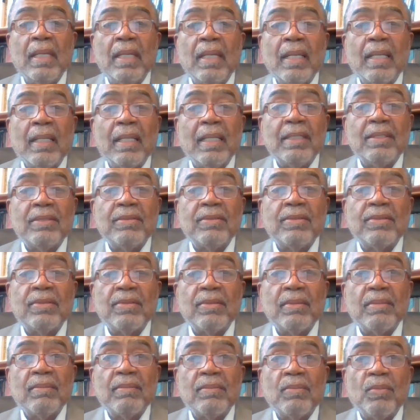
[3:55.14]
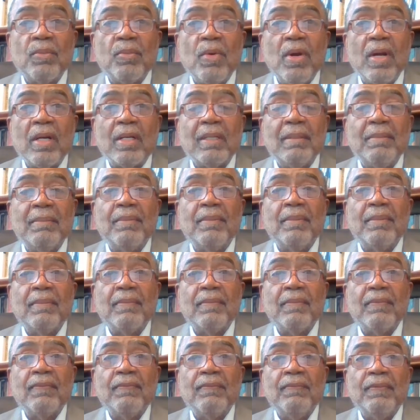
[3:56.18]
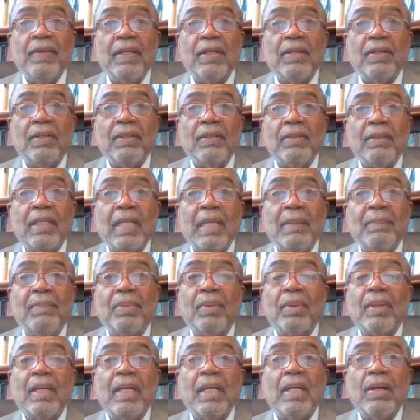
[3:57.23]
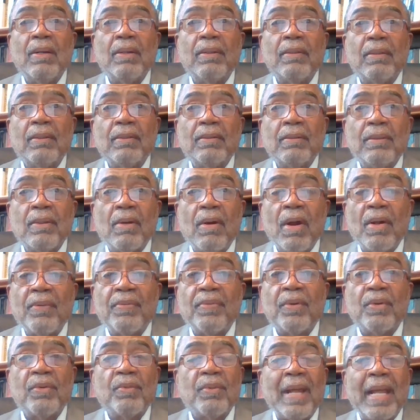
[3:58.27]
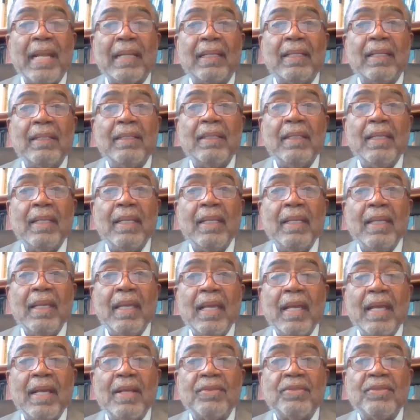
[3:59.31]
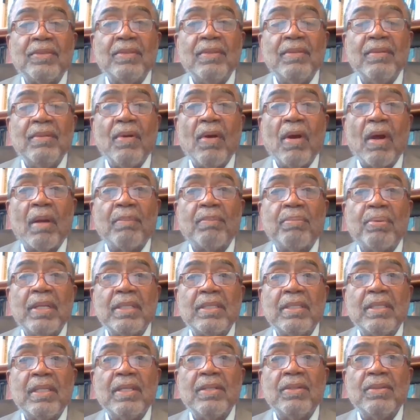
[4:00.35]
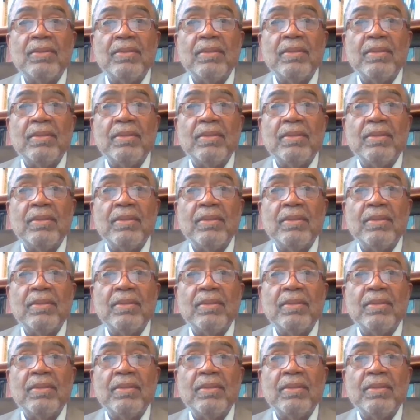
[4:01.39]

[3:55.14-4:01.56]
Let's welcome Philip Arthur Ranelin as our President's